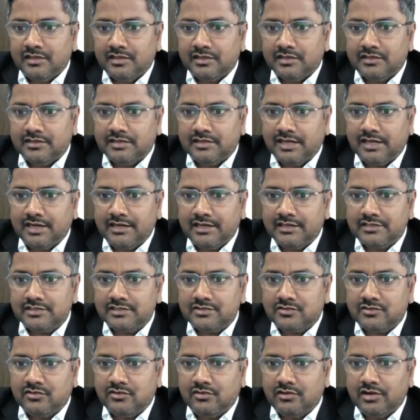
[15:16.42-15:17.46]
that is
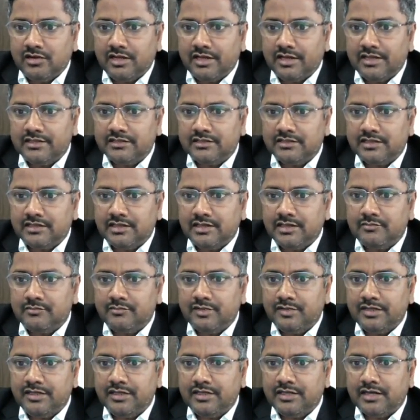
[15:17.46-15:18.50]
called
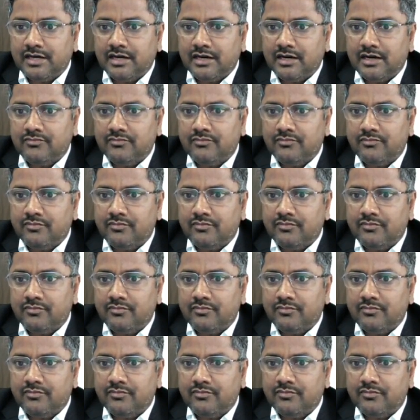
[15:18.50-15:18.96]
enthalpy of